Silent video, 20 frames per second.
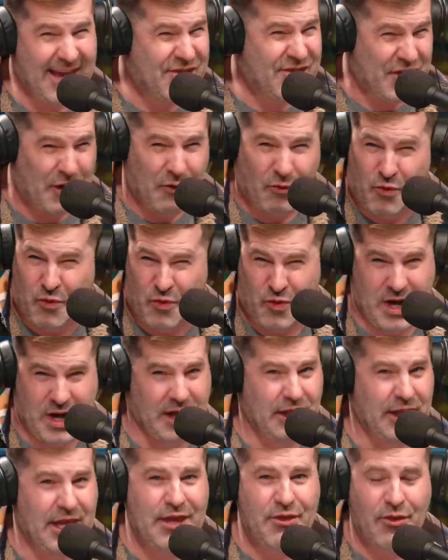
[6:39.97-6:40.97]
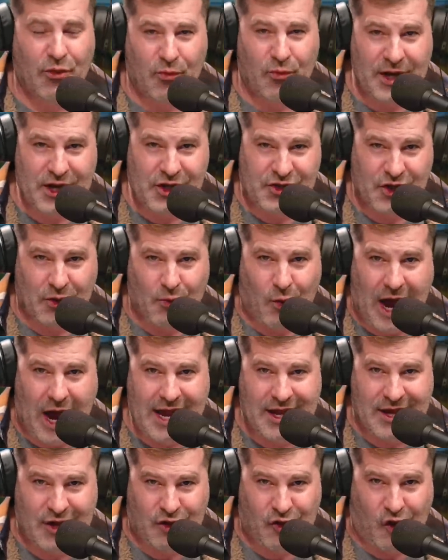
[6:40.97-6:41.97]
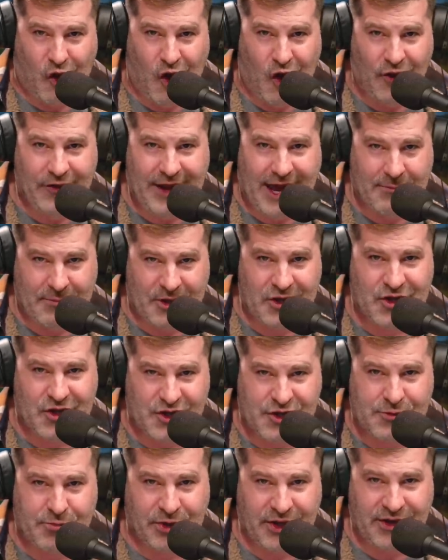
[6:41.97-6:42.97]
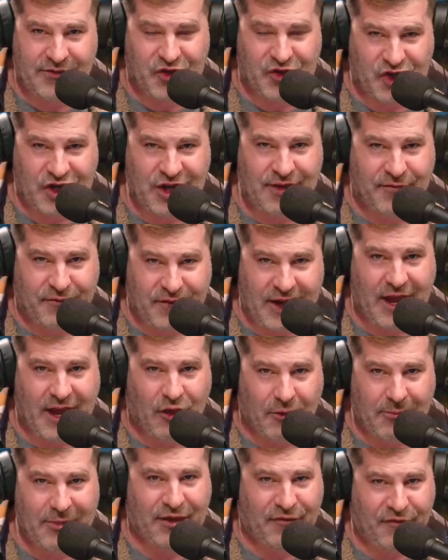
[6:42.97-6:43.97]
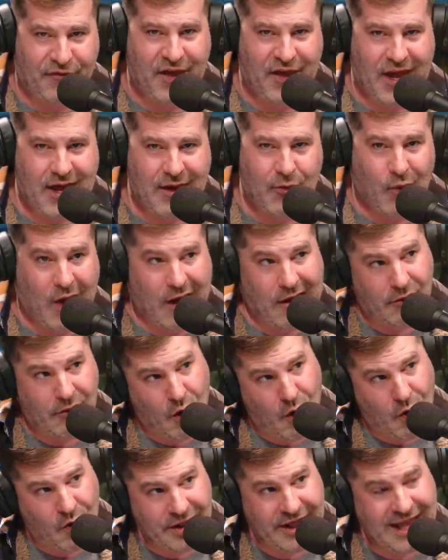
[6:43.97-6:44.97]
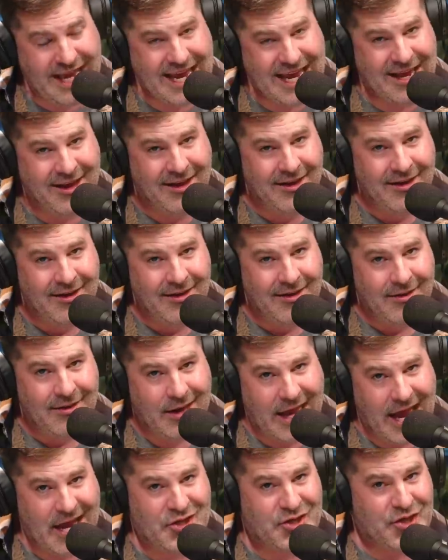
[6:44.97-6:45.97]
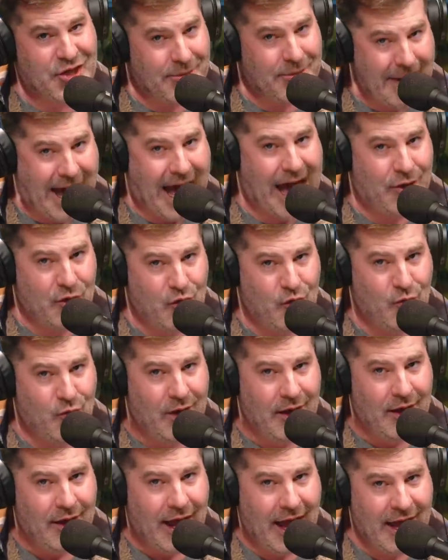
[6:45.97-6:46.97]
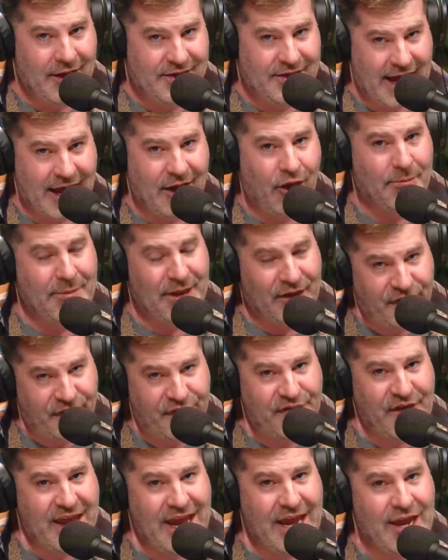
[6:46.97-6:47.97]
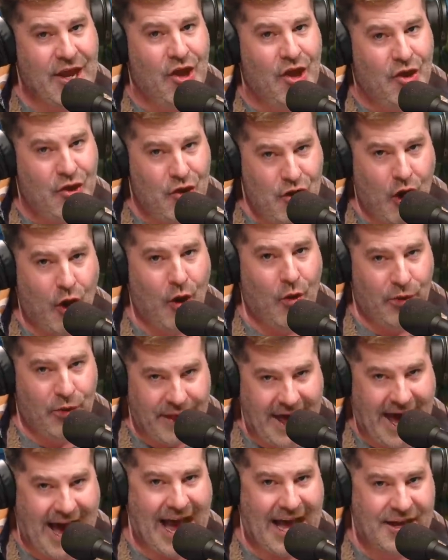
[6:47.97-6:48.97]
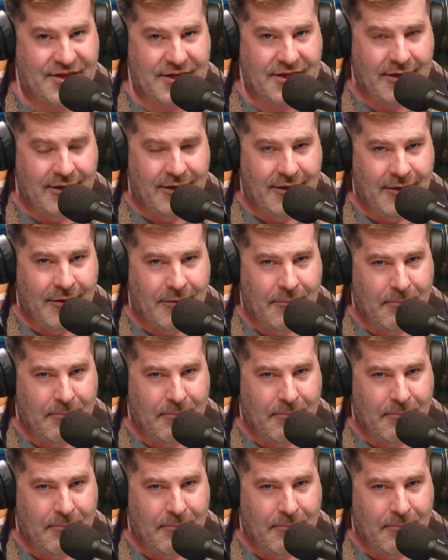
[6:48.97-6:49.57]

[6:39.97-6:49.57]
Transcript: Is it really the reason why he called Edmonton's police chief Dale McPhee? Well, only Kaycee Madu and Dale McPhee know that.